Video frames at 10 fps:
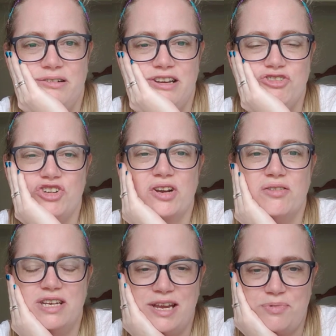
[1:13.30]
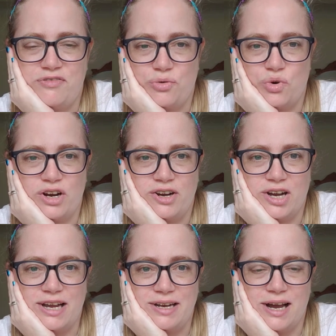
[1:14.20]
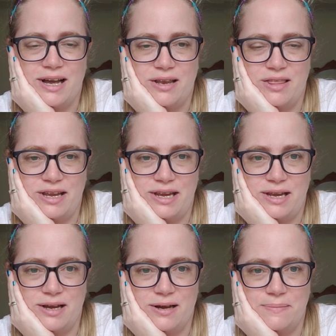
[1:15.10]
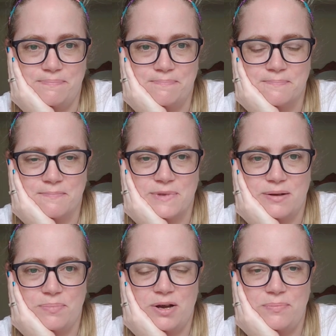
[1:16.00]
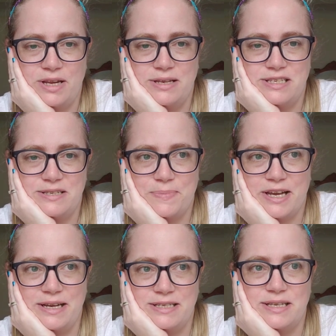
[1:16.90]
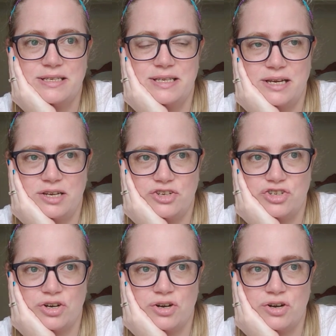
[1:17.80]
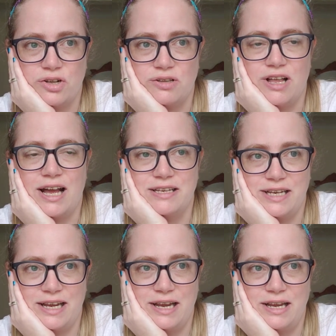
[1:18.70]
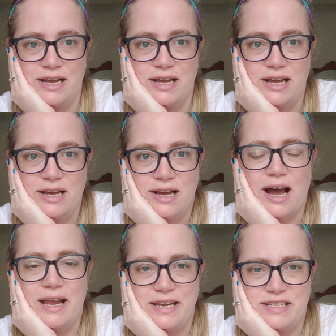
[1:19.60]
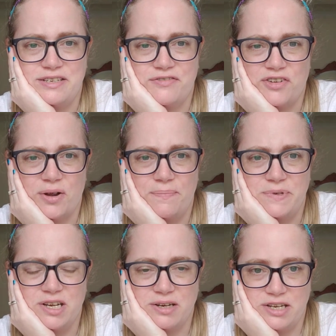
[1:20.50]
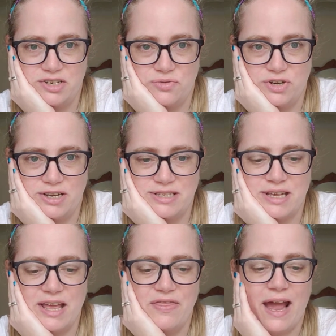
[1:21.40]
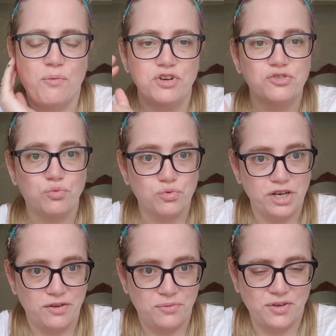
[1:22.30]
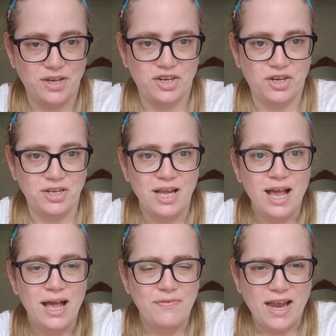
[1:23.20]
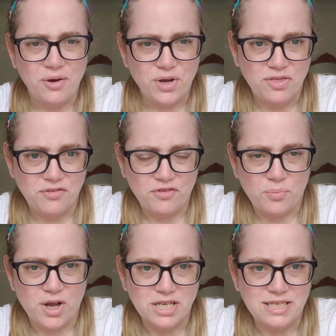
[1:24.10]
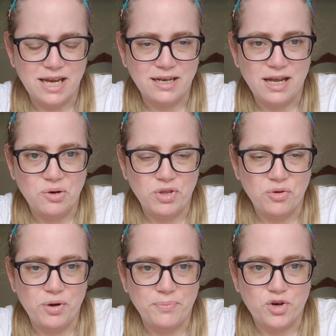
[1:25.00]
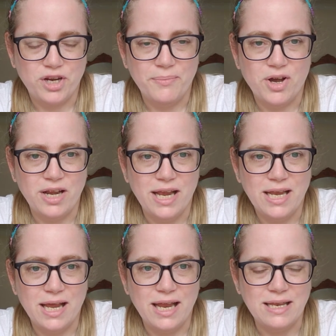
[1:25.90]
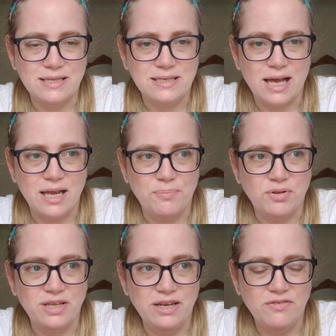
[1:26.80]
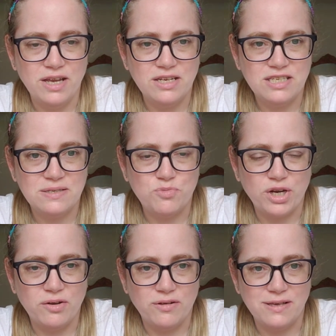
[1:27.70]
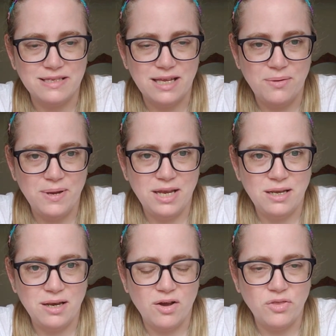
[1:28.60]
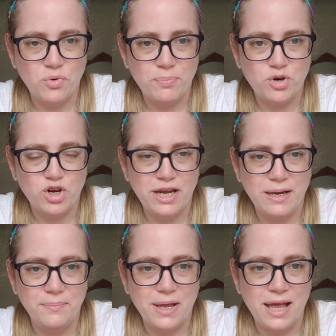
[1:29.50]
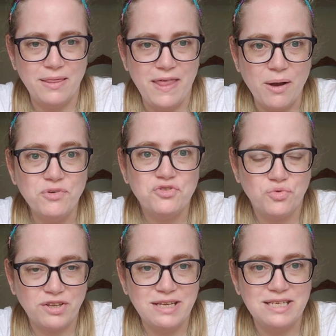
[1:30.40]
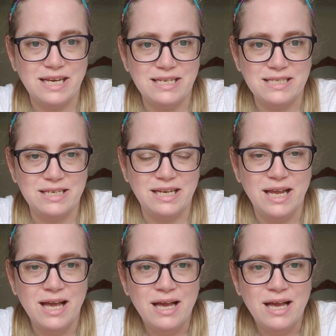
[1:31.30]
yesterday or the day before, I got the um, pumpkin spice signature latte iced from Dunkin' Donuts, and that was really, really good. Then I went the full Monty. I got it with the whipped cream on it, and I believe they sprinkle cinnamon on the whipped cream, and that was really tasty.